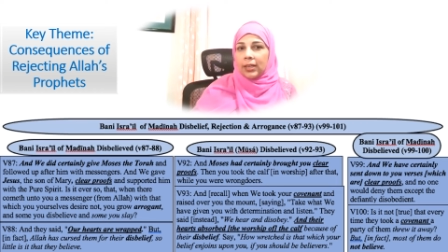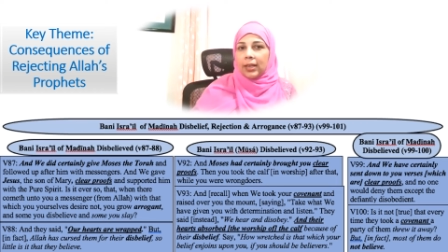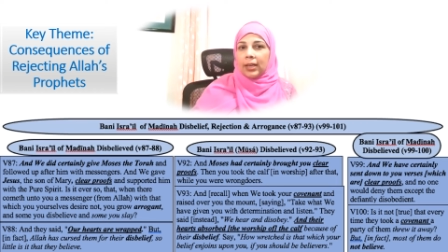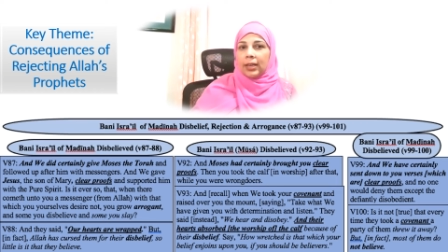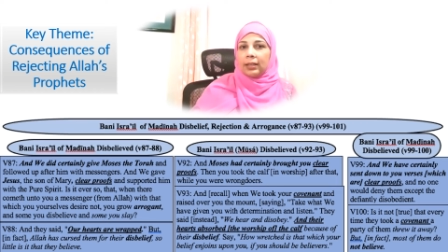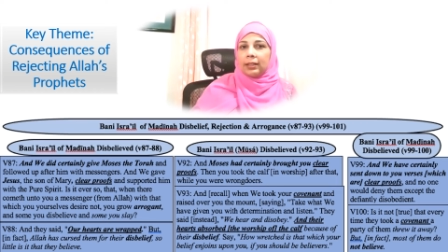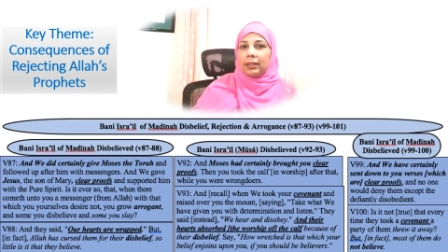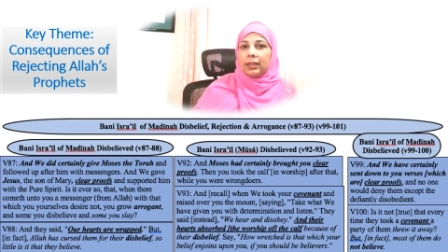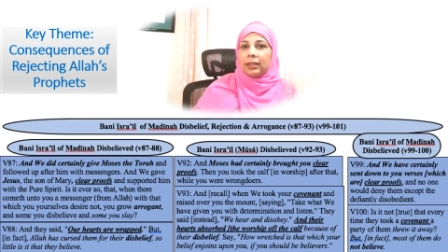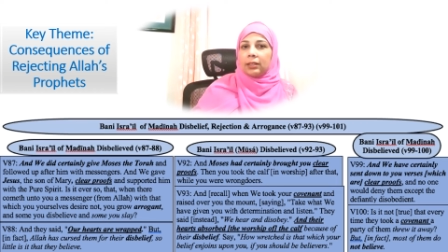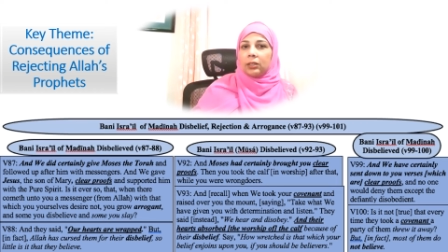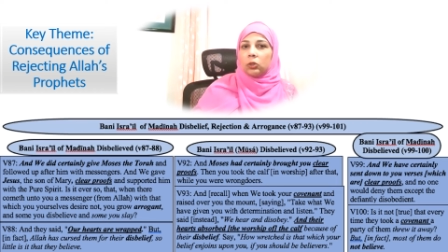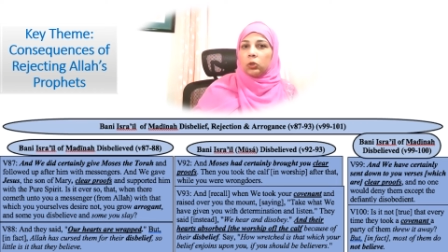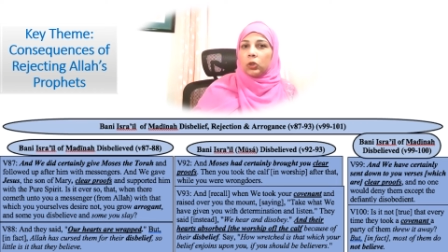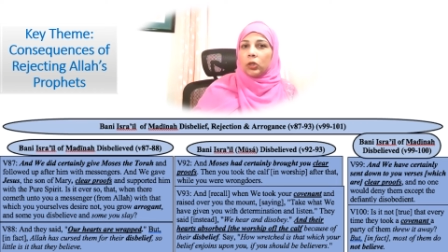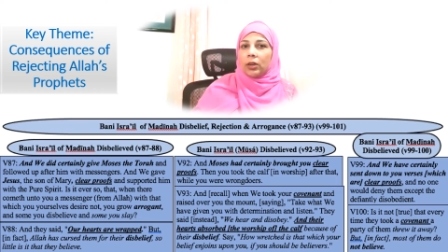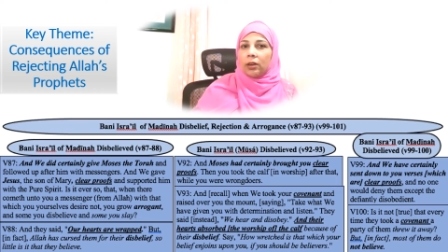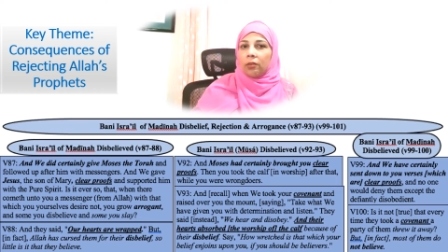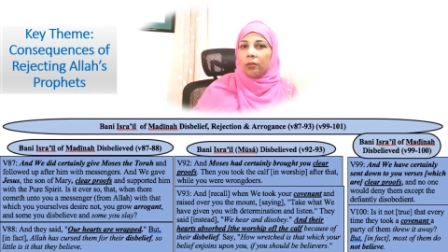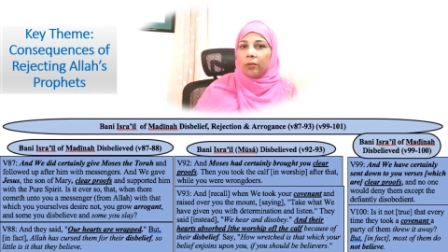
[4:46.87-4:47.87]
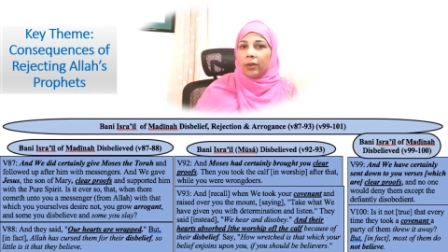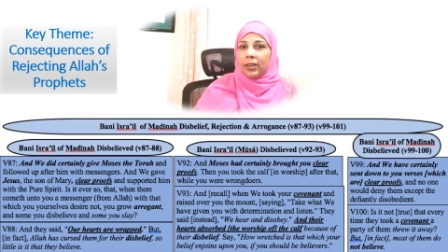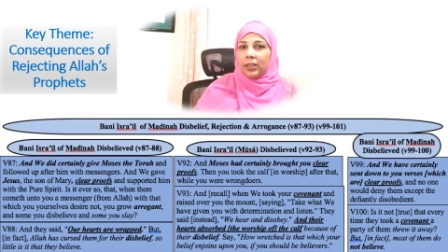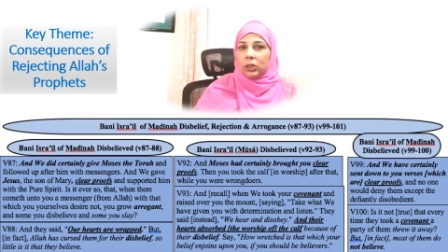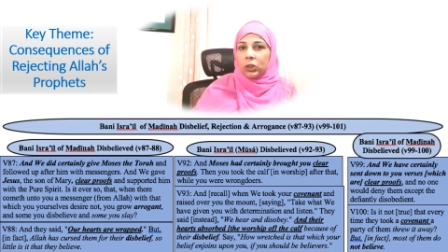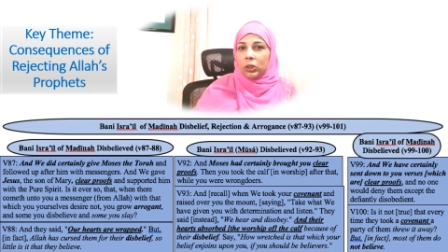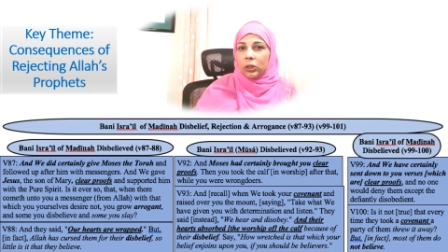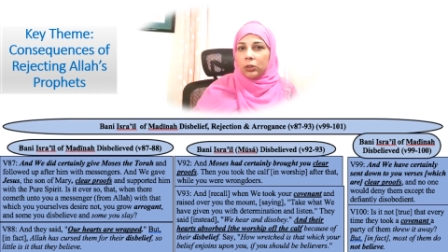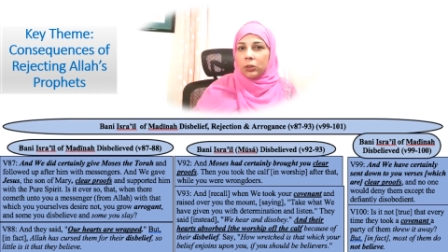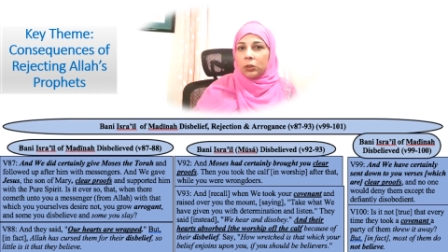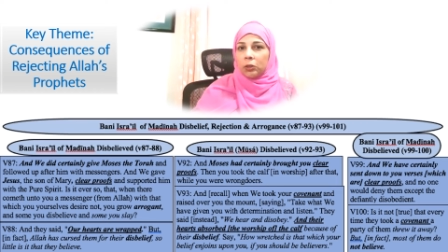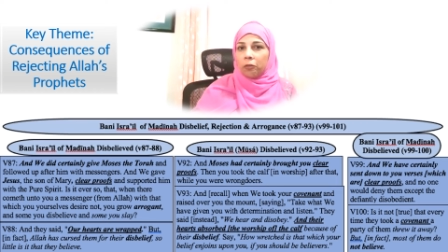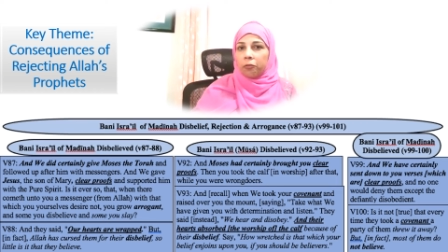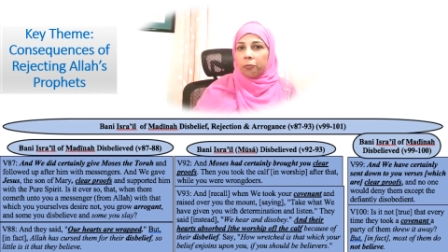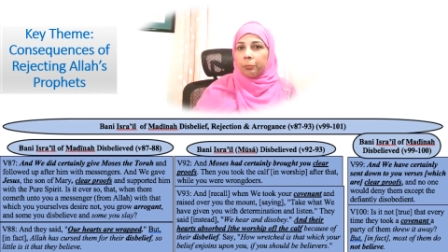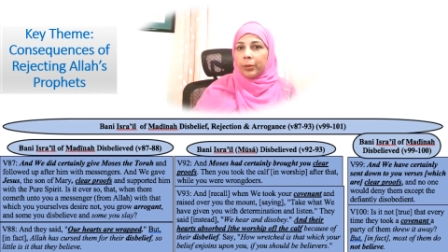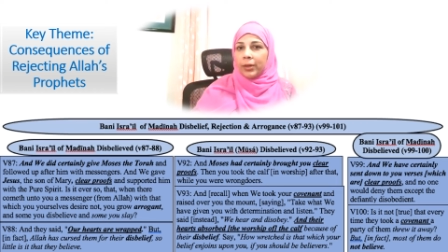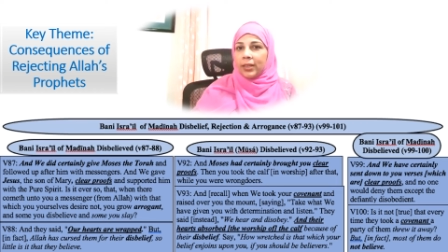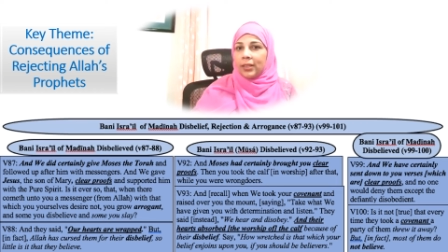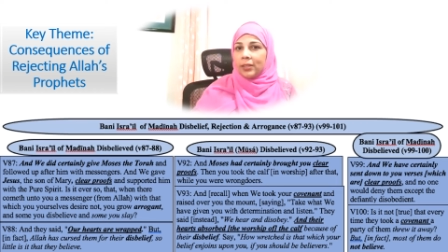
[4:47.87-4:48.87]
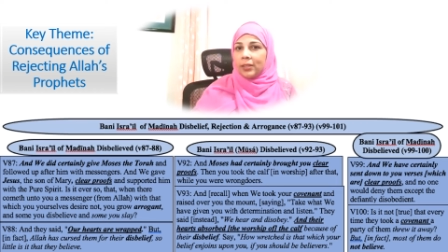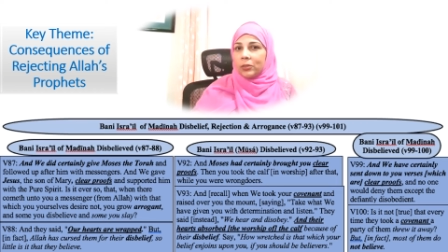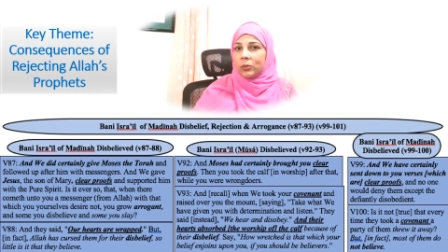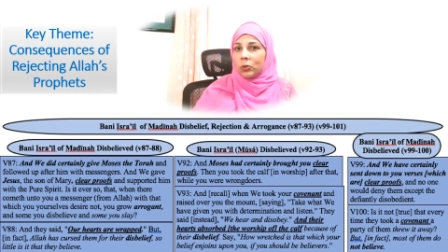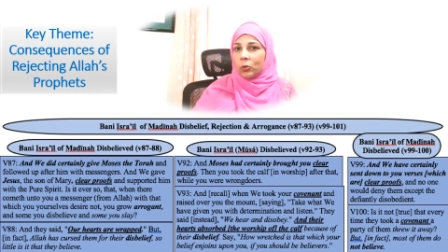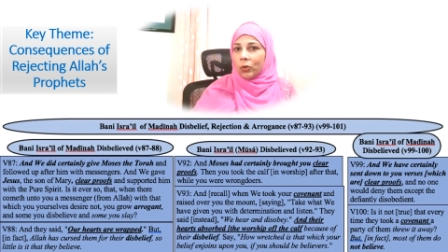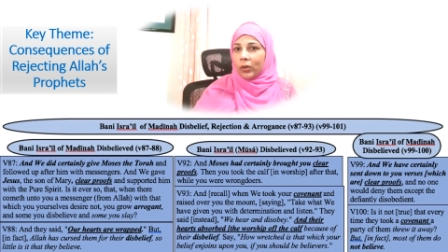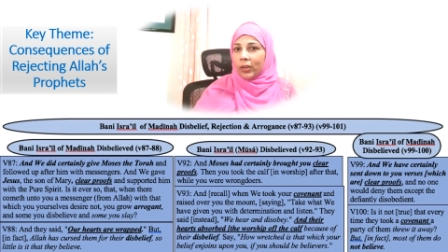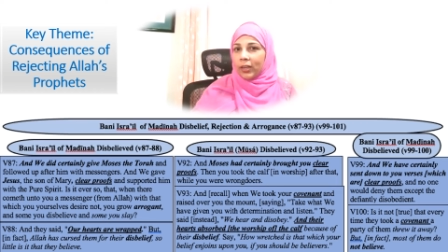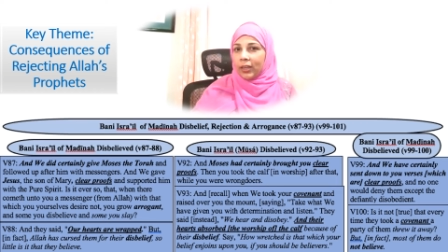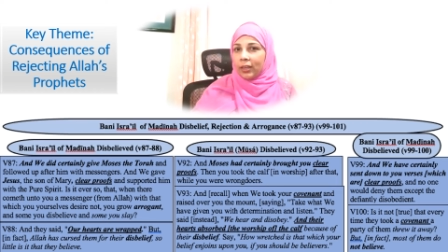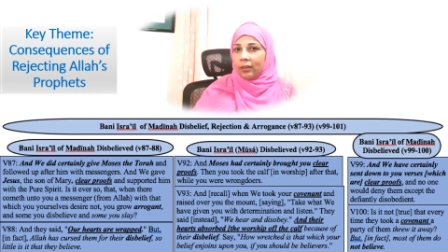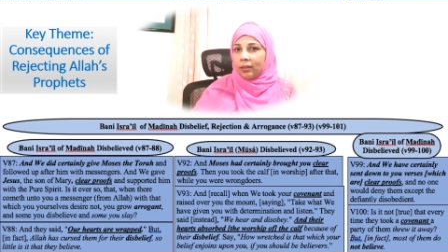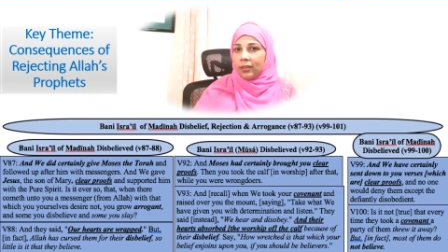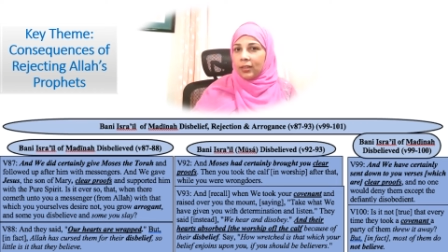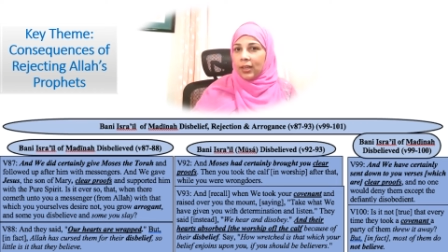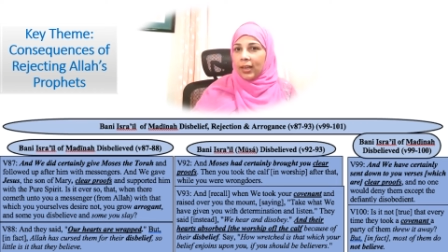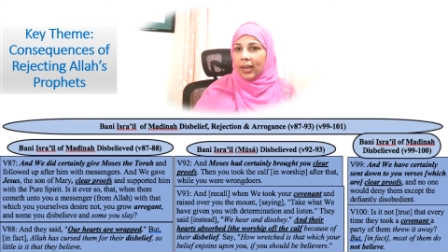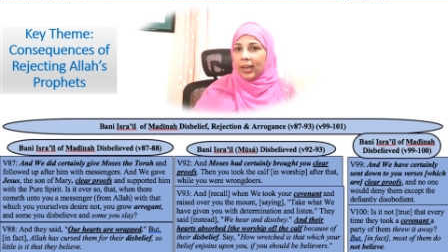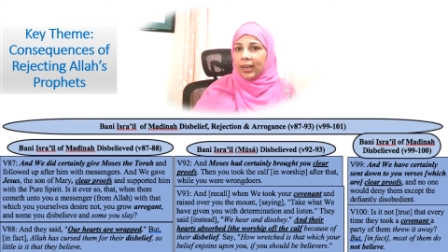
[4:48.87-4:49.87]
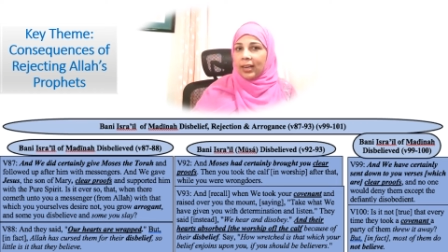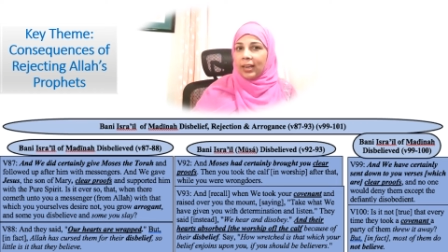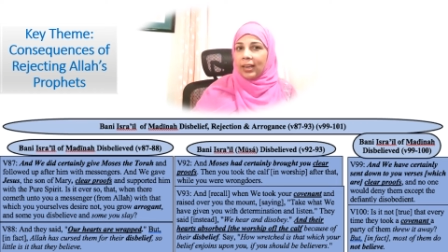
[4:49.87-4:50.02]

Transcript: that the generations of Bani Israel had a